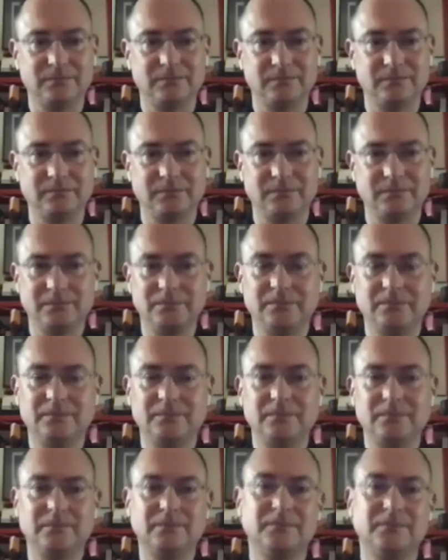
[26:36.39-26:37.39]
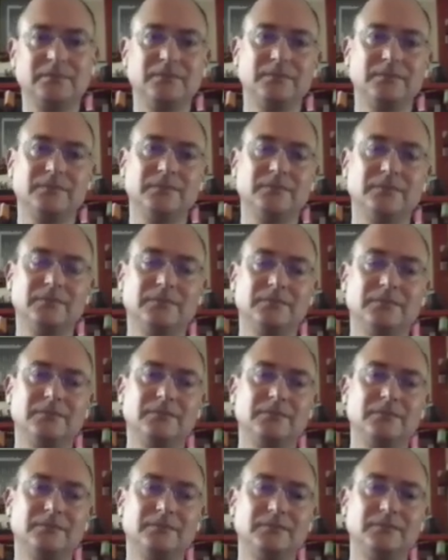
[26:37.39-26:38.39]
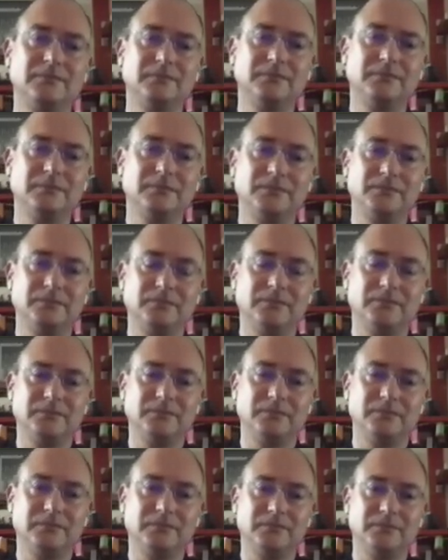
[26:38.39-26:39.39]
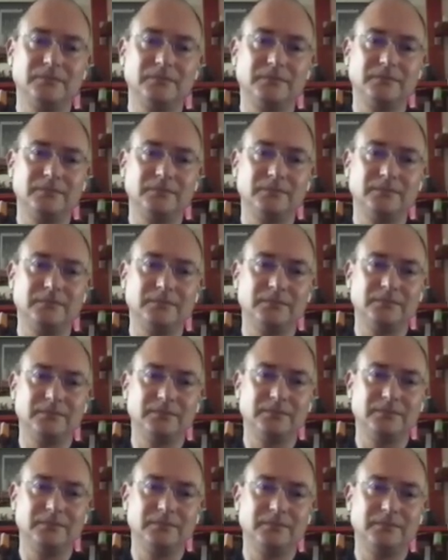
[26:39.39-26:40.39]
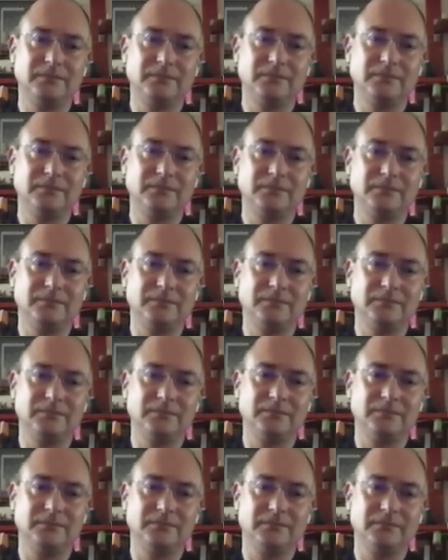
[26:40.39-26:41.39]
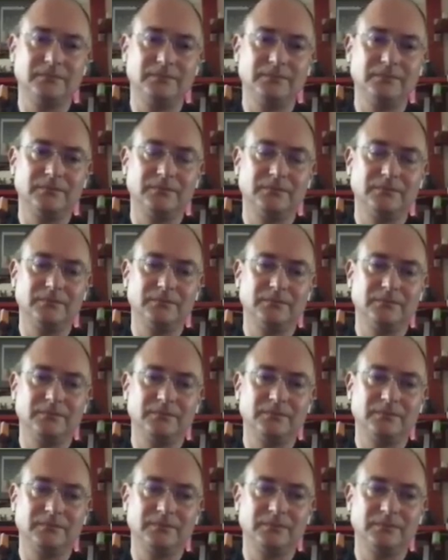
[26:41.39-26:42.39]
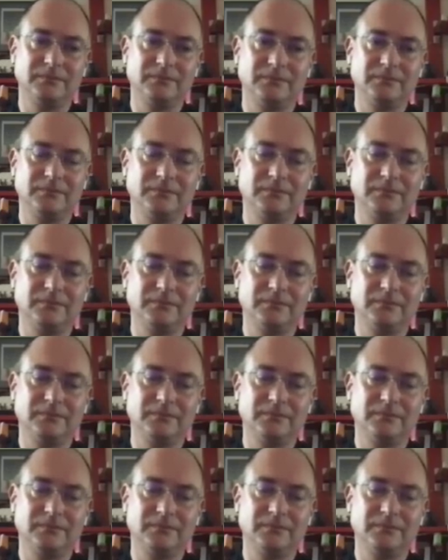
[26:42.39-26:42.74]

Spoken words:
This person isn't speaking.